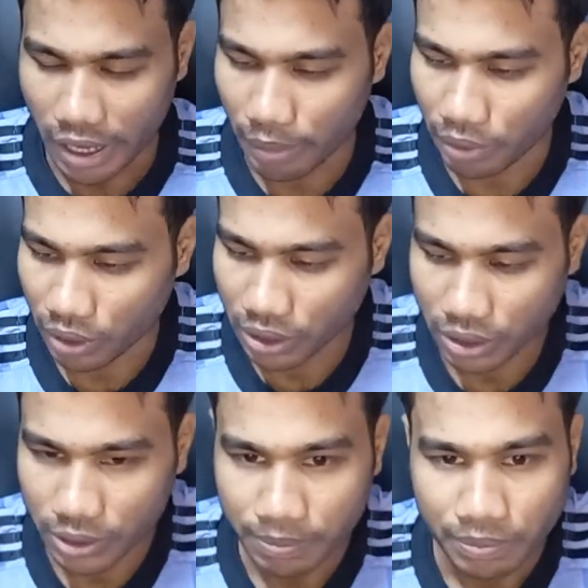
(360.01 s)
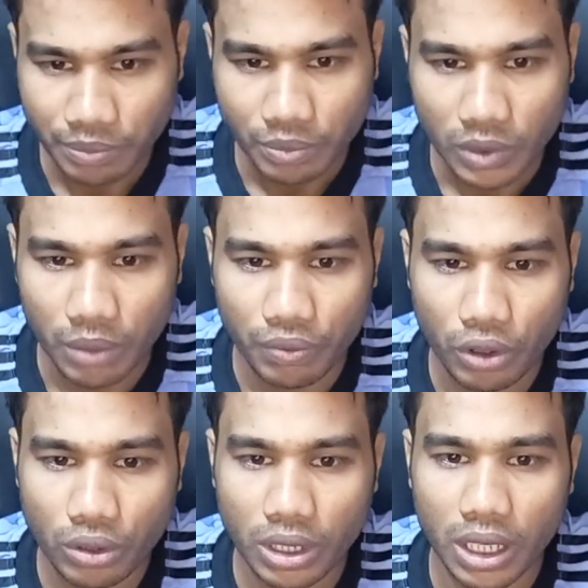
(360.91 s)
about it
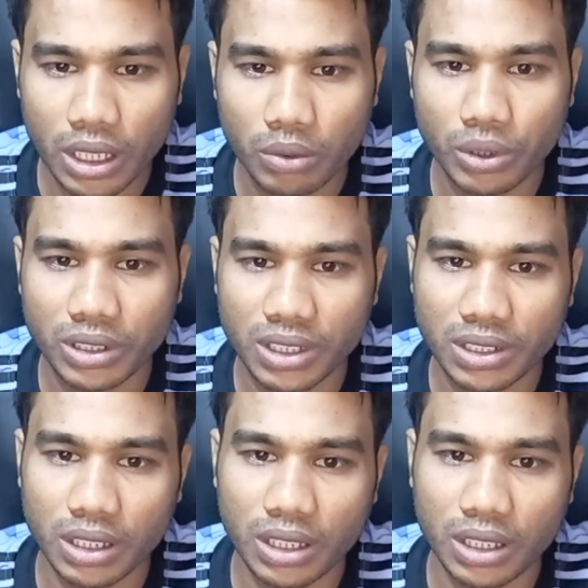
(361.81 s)
for uh, which is